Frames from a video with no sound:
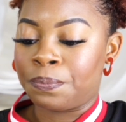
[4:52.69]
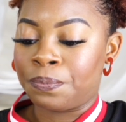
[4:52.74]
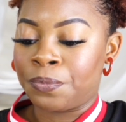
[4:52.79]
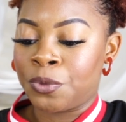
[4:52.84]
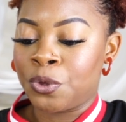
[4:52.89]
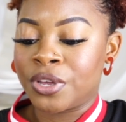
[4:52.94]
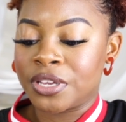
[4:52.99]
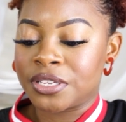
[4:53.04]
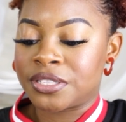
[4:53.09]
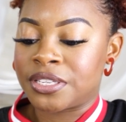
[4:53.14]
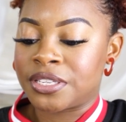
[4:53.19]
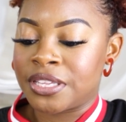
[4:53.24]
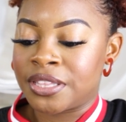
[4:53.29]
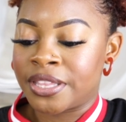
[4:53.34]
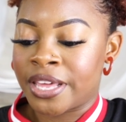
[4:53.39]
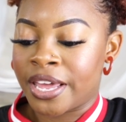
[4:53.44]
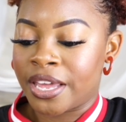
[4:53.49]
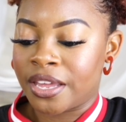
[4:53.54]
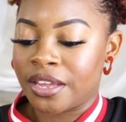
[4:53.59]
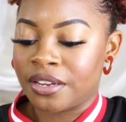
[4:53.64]
you can see
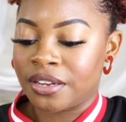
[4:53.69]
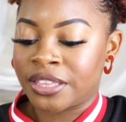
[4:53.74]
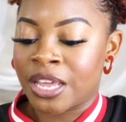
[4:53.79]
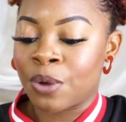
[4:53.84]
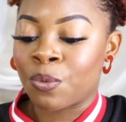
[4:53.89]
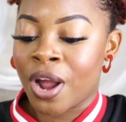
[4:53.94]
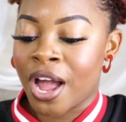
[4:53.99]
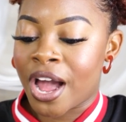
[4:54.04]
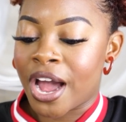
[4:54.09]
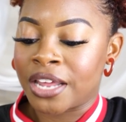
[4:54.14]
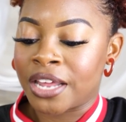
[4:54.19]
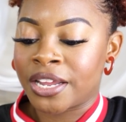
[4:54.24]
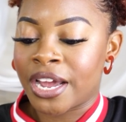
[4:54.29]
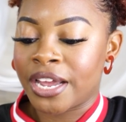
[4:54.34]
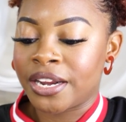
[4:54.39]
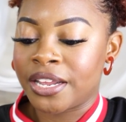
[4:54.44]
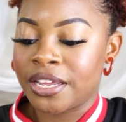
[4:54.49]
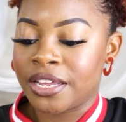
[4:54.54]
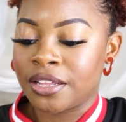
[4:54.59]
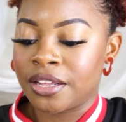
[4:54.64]
that they were
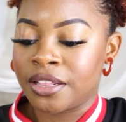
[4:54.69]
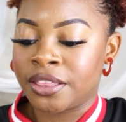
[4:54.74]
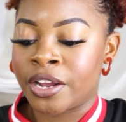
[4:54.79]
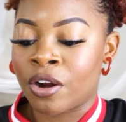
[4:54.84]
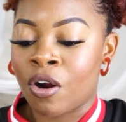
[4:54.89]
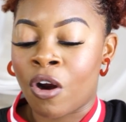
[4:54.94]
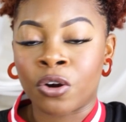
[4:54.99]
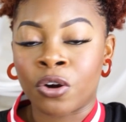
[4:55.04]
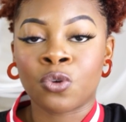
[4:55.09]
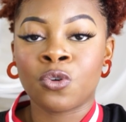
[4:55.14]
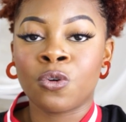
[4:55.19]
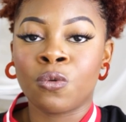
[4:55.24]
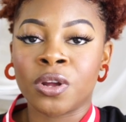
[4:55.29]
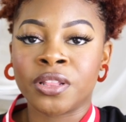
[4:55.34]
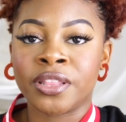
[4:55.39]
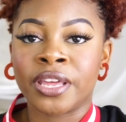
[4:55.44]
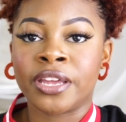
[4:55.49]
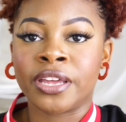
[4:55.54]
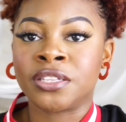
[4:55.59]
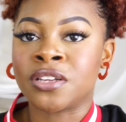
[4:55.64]
highlighting their article where
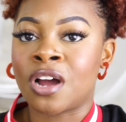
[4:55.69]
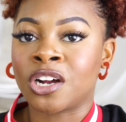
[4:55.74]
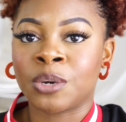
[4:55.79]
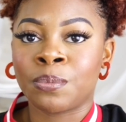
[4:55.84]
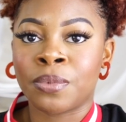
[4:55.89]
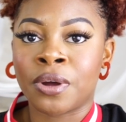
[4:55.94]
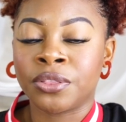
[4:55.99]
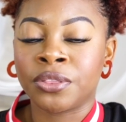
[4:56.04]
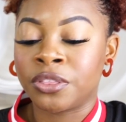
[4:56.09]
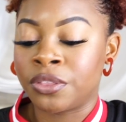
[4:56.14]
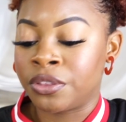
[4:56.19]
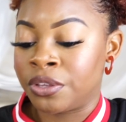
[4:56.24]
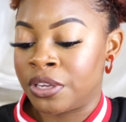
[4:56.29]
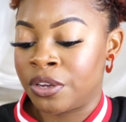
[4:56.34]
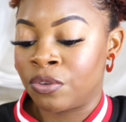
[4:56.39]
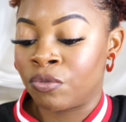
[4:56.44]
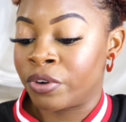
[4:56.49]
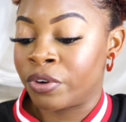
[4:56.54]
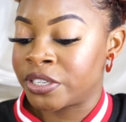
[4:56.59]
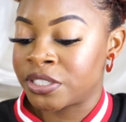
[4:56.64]
they talked about the
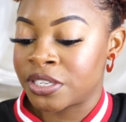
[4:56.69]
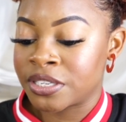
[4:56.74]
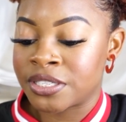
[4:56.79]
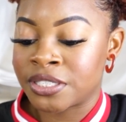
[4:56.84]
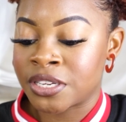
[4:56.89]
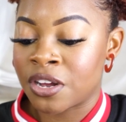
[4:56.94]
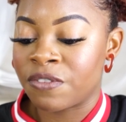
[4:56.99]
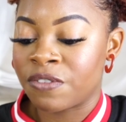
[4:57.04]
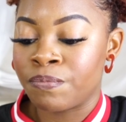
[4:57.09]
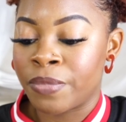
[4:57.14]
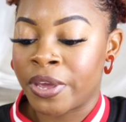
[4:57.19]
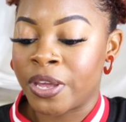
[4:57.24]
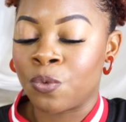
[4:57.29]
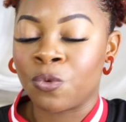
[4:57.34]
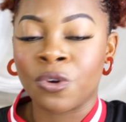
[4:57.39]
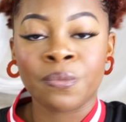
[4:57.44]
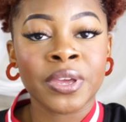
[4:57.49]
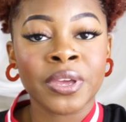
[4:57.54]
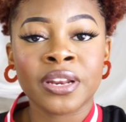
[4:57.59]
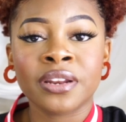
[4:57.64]
richest self-made
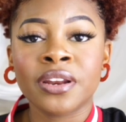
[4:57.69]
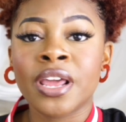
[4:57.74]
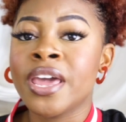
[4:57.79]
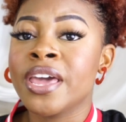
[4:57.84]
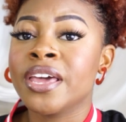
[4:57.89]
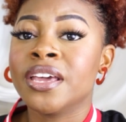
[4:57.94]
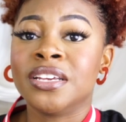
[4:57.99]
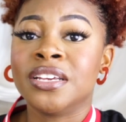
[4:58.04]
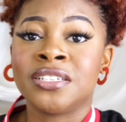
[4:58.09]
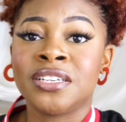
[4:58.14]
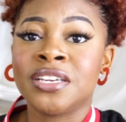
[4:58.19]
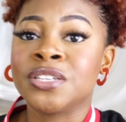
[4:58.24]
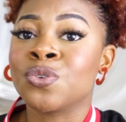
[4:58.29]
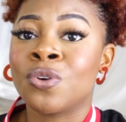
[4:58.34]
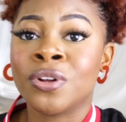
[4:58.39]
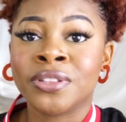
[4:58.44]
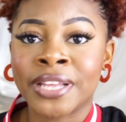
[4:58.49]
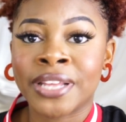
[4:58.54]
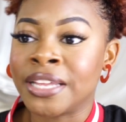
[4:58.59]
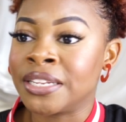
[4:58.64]
woman, and she's
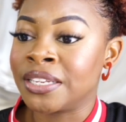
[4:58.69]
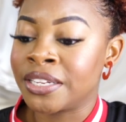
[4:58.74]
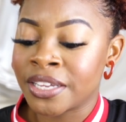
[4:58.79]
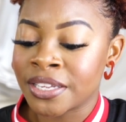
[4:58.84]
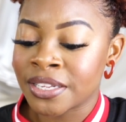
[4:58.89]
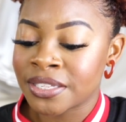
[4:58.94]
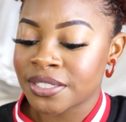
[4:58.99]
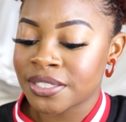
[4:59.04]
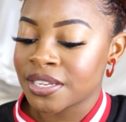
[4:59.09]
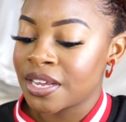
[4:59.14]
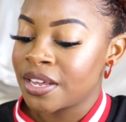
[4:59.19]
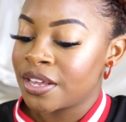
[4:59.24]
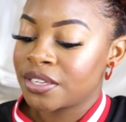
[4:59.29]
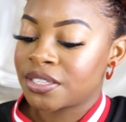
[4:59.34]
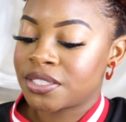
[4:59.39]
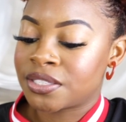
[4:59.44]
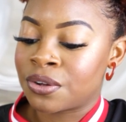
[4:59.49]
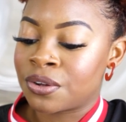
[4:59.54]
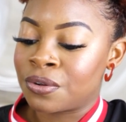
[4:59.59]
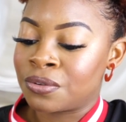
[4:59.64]
on that list.
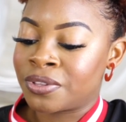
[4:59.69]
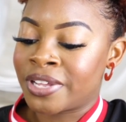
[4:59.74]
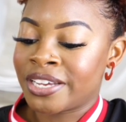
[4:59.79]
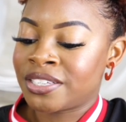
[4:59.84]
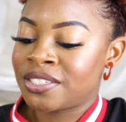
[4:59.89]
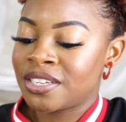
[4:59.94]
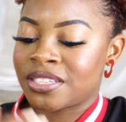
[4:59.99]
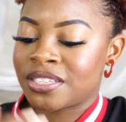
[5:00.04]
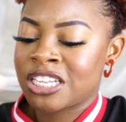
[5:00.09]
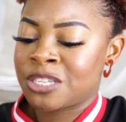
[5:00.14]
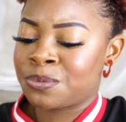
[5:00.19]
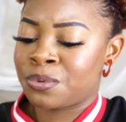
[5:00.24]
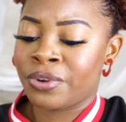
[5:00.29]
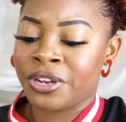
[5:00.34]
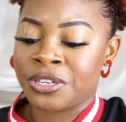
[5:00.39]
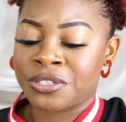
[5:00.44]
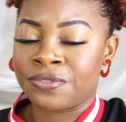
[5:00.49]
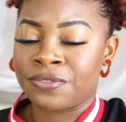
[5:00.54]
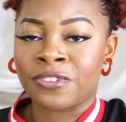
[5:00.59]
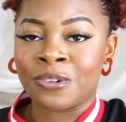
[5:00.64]
So So that's just
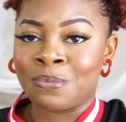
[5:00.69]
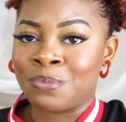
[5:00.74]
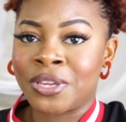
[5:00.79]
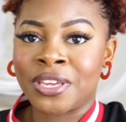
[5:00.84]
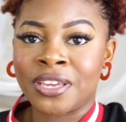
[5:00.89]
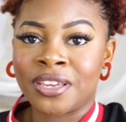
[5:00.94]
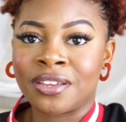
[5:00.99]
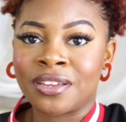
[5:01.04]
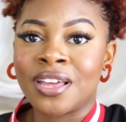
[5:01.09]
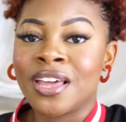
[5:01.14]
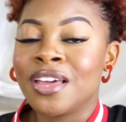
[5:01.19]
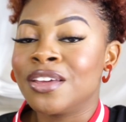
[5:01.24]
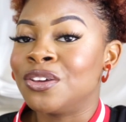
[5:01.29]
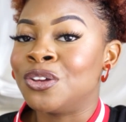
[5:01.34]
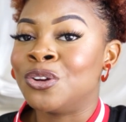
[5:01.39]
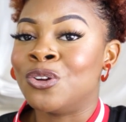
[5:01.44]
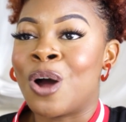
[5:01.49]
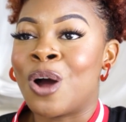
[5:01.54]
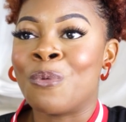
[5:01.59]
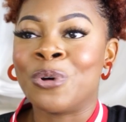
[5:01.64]
inspiration for me. You
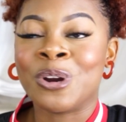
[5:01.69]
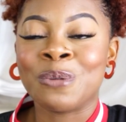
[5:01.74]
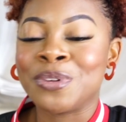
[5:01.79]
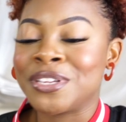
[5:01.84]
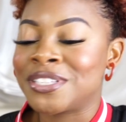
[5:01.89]
know, I want to be